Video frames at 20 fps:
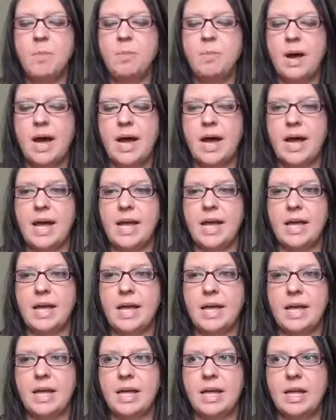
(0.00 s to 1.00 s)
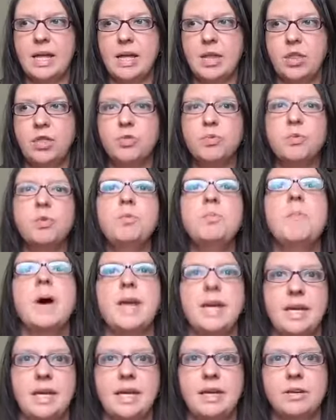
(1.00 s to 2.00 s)
by through
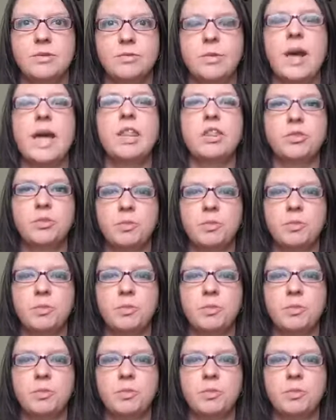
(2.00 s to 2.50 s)
money, right?